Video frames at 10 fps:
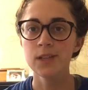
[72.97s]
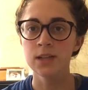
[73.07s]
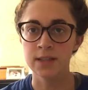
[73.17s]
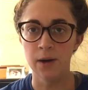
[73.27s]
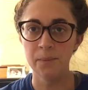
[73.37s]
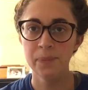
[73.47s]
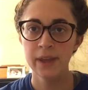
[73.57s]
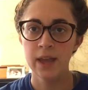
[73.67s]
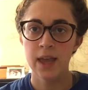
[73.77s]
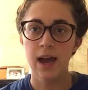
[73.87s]
So,
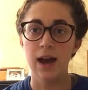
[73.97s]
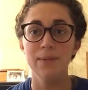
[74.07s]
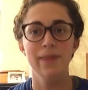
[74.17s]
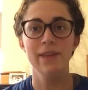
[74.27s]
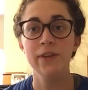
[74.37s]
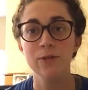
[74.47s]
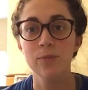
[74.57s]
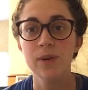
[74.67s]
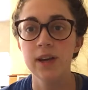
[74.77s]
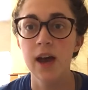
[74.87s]
and then there
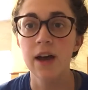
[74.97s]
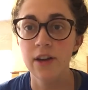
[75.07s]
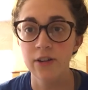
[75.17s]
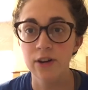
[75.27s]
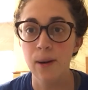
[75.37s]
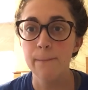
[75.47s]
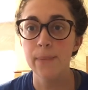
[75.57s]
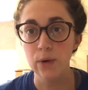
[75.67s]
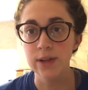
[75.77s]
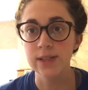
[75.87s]
will be another
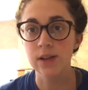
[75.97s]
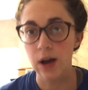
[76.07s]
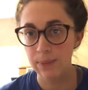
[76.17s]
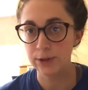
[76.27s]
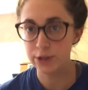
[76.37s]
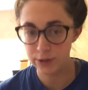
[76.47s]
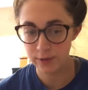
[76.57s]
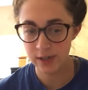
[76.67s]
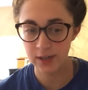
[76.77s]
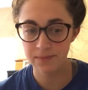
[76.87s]
bonus
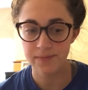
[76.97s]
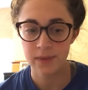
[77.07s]
opportunity.